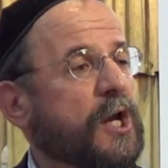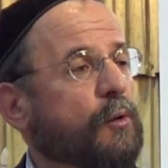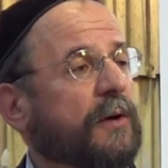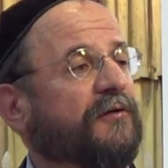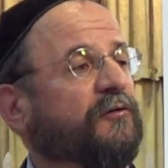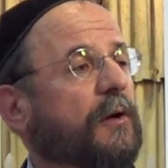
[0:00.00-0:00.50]

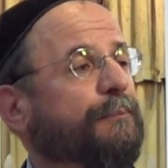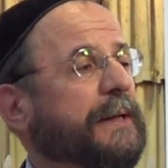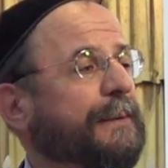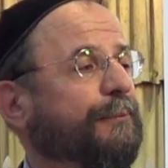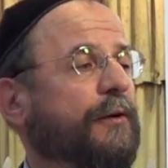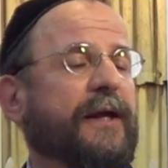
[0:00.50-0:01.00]
Noah saw
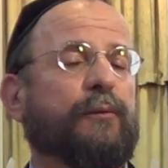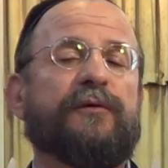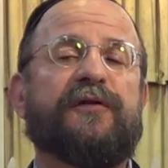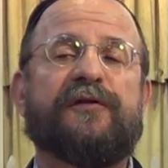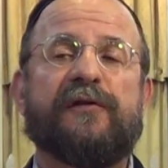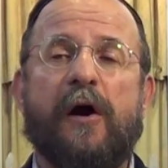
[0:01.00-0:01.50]
people that were
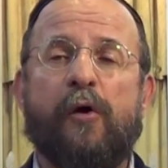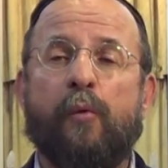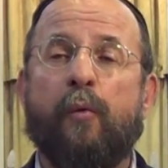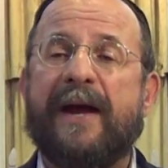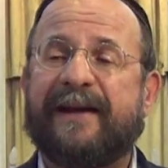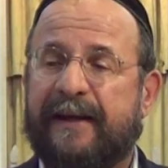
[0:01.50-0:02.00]

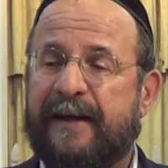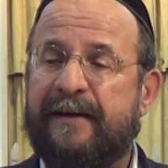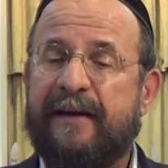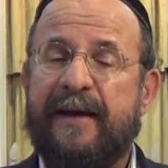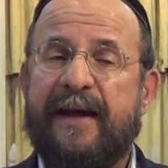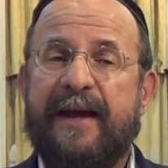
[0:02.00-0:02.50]
so
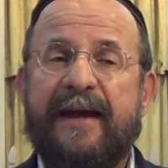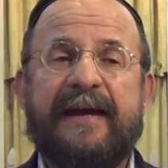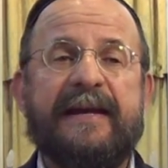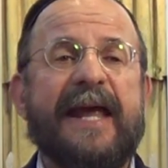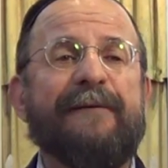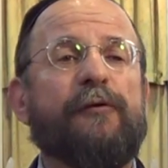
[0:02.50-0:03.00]
wicked,
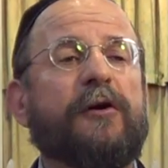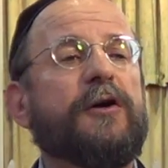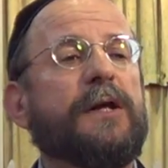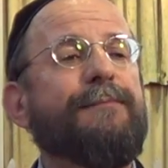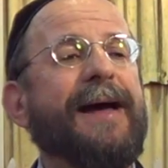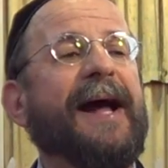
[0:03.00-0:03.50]
he never
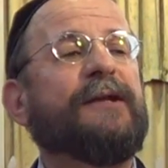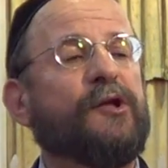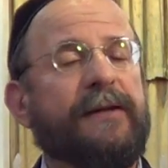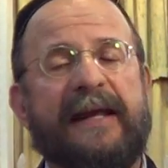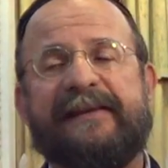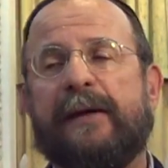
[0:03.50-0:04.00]
could
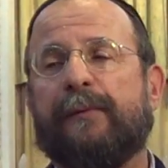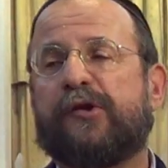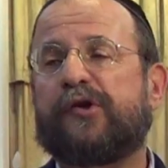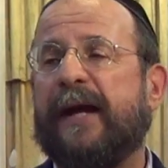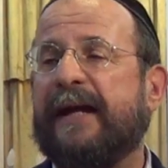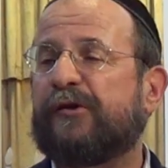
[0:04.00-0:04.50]
imagine that they would
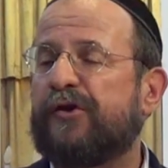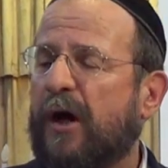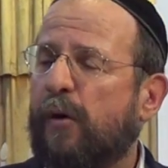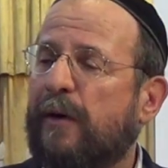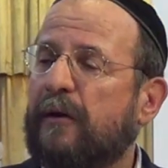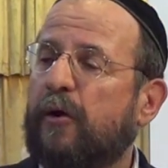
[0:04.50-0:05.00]
change.
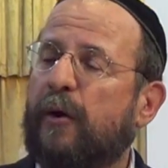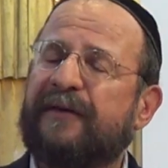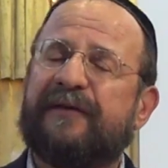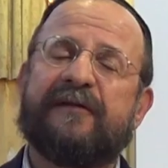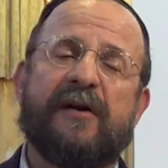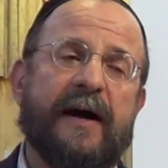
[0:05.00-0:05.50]
Noah
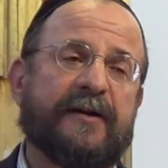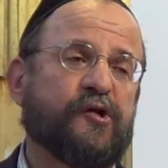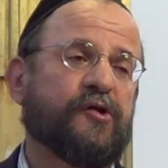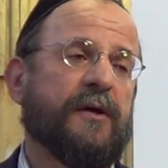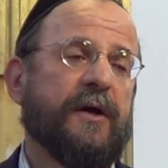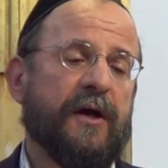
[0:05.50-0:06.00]
lost
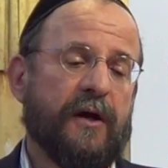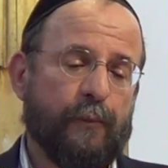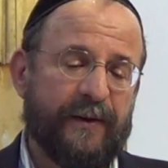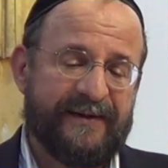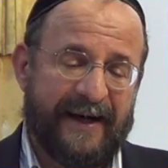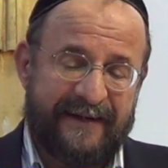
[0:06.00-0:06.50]
touch
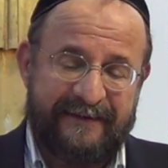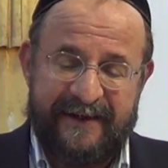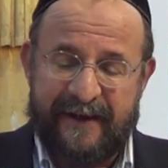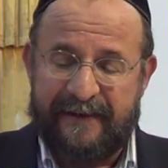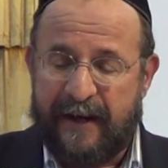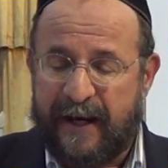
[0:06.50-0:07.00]
with the
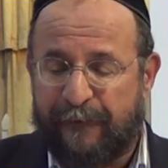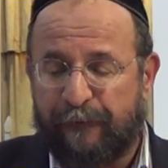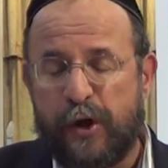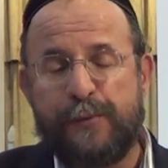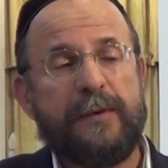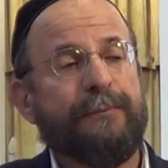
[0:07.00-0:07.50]
idea that
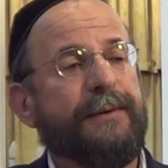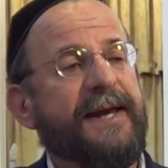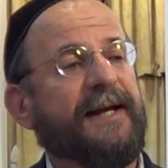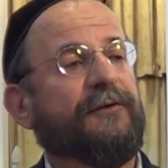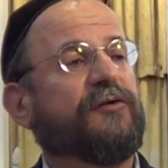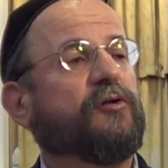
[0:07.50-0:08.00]
every human
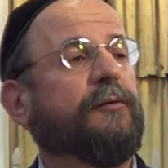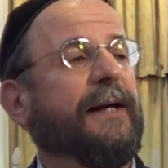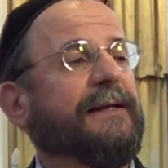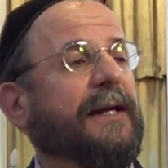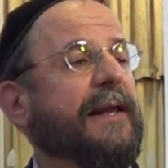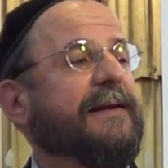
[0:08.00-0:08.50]
being is
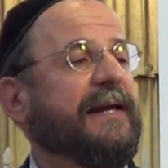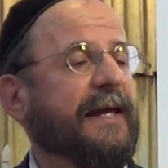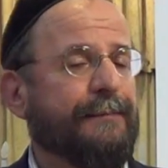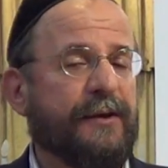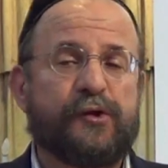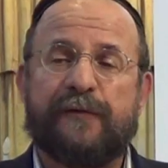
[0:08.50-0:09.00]
created in the
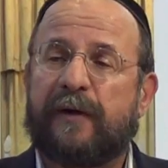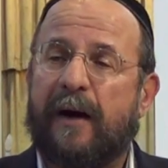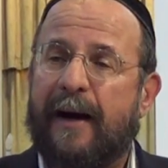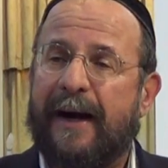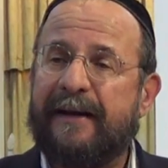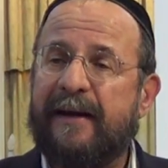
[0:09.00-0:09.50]
image of
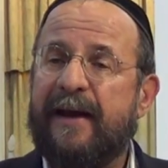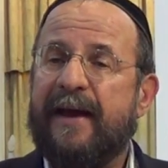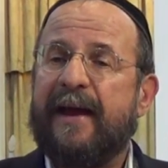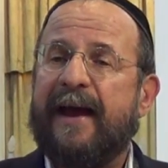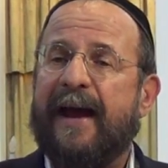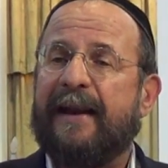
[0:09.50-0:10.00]
God,
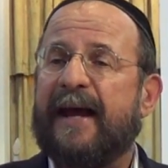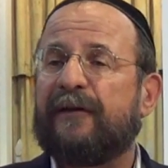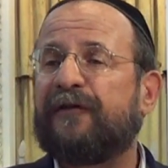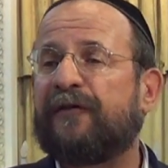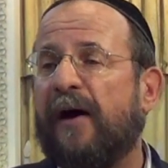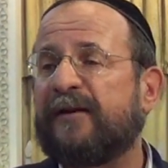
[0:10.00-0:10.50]
and
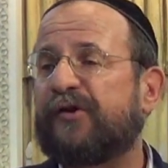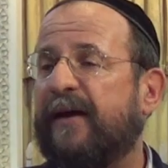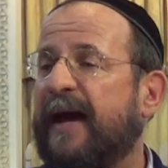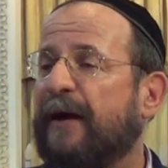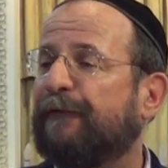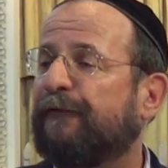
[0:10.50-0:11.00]
as such,
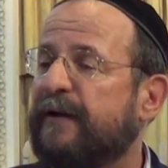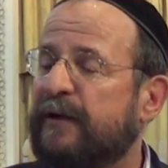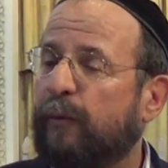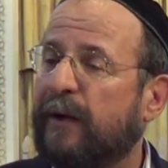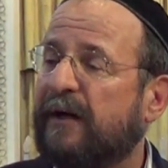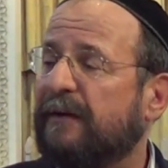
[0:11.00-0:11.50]
they have free
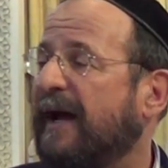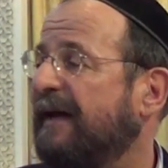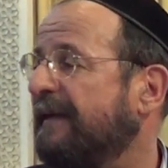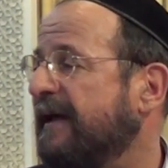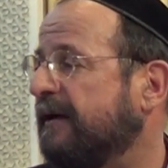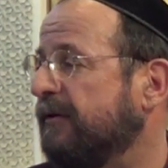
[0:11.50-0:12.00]
will
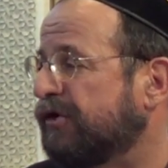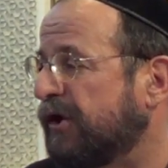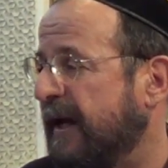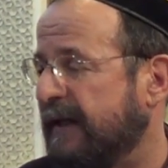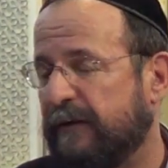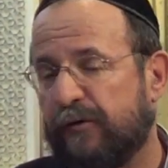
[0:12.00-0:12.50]
and they can
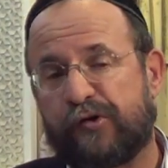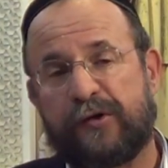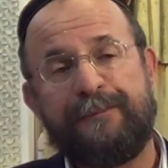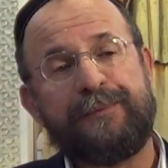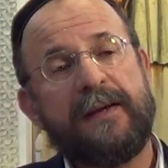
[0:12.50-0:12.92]
change.